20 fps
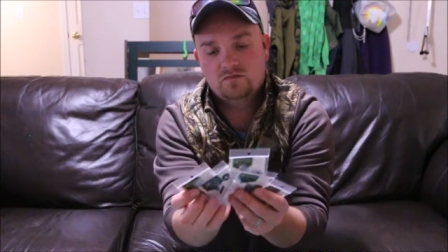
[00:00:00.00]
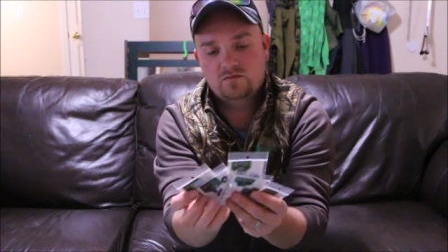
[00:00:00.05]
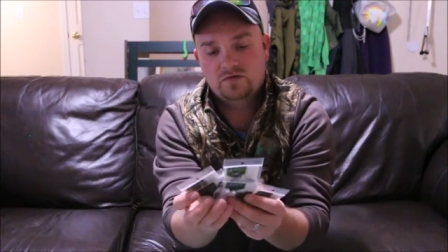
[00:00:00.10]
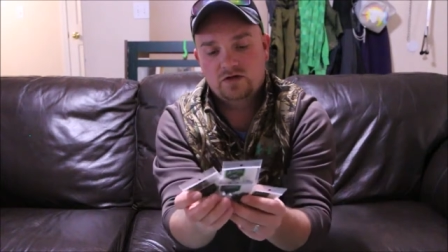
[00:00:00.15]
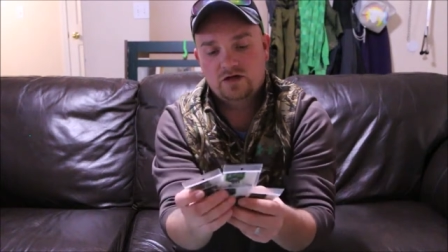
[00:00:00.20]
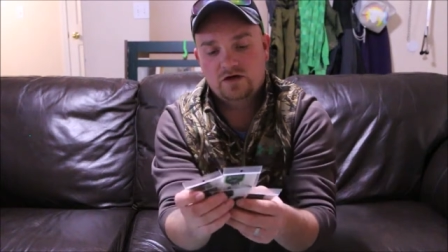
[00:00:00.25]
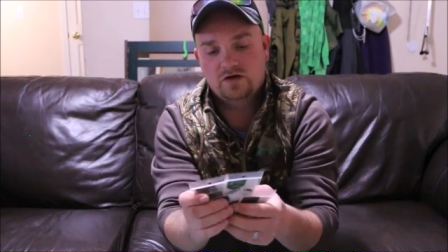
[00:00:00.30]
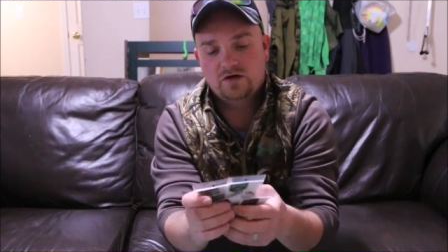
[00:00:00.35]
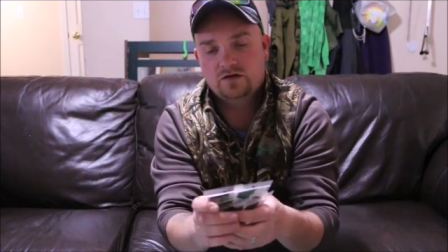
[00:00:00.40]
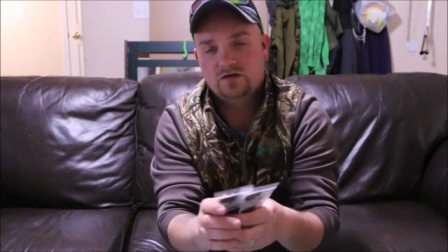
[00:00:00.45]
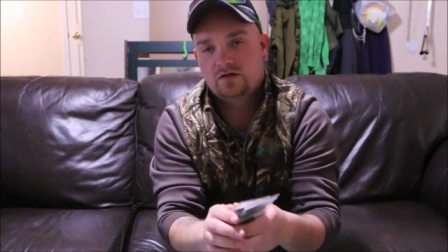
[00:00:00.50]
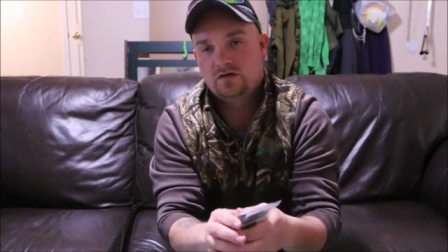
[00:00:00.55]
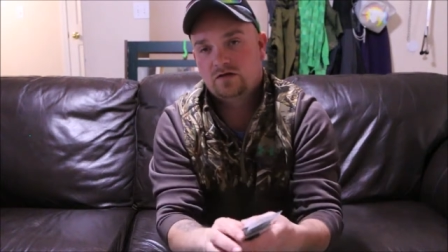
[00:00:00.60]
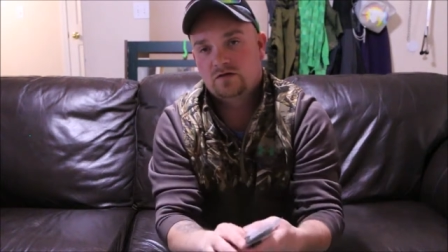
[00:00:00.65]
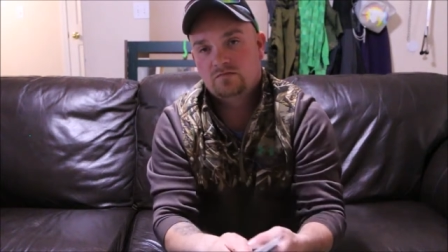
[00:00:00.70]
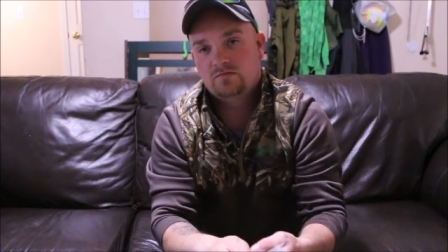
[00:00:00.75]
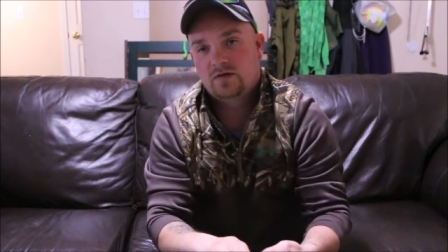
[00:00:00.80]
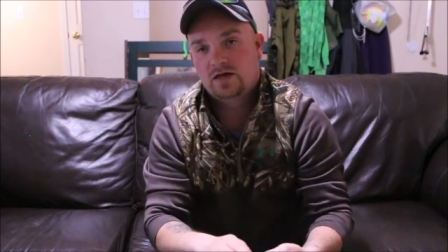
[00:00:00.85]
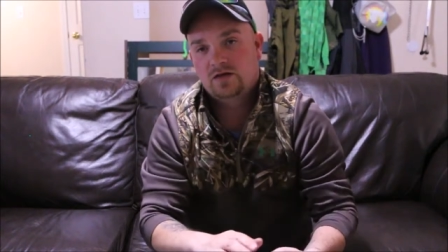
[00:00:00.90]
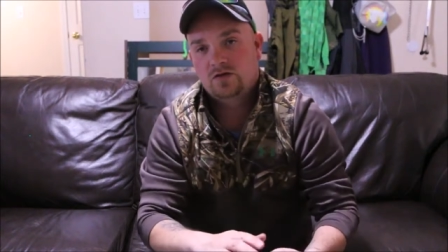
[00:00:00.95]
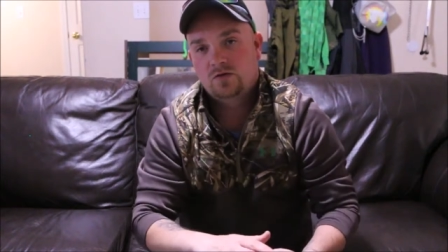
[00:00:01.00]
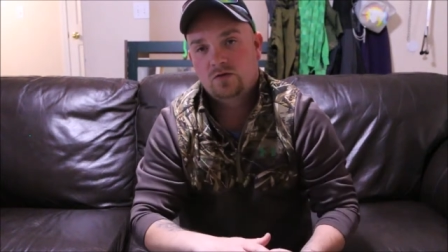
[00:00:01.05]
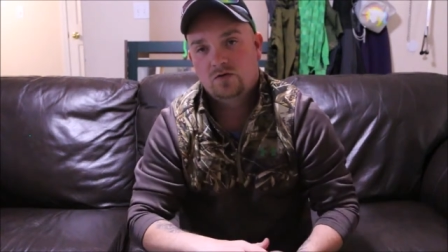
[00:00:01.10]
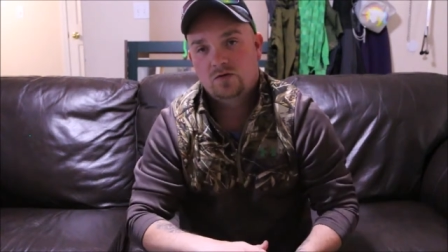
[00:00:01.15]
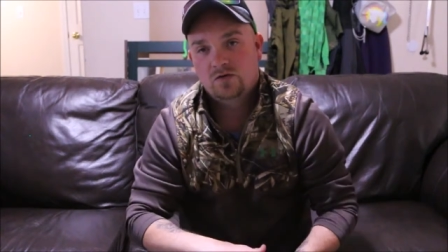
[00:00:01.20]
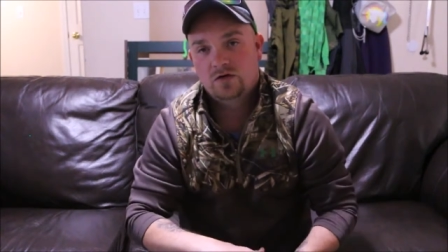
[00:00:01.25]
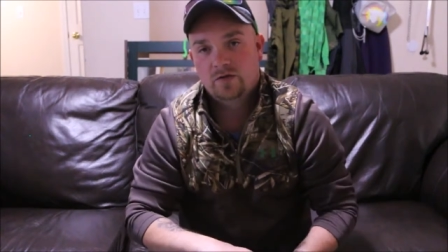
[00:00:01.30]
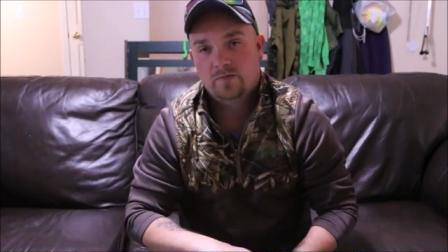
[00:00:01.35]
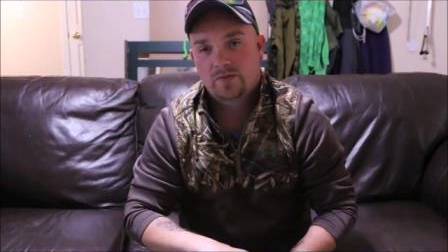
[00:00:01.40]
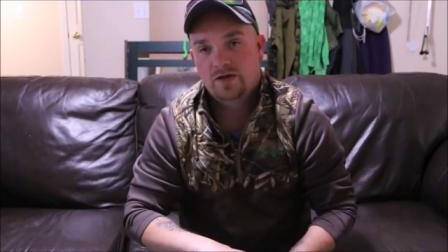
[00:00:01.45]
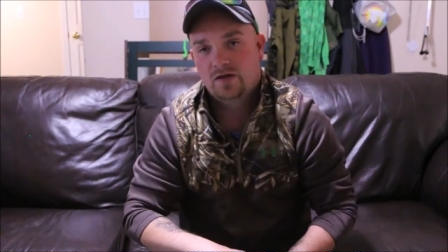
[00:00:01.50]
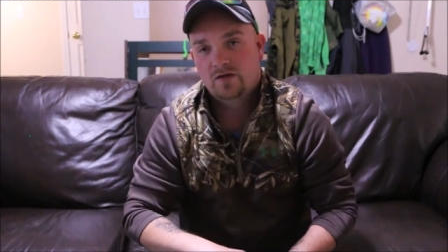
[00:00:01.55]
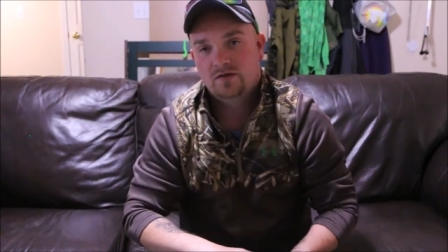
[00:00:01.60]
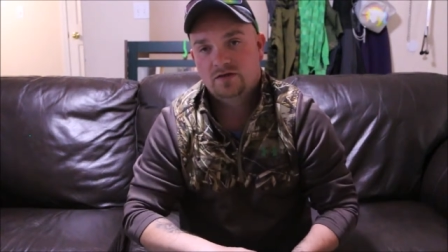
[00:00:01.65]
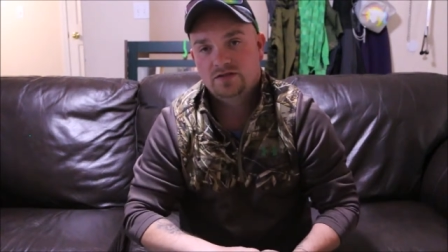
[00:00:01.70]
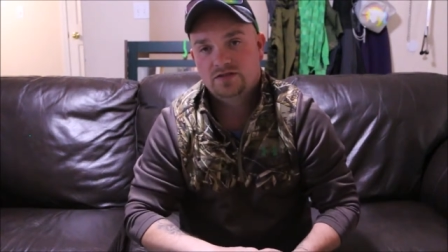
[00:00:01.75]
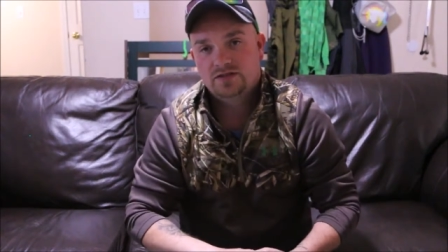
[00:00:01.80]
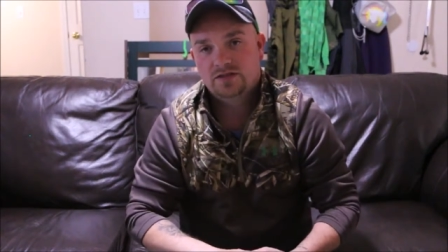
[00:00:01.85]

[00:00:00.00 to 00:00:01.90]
here at my local Cabela's,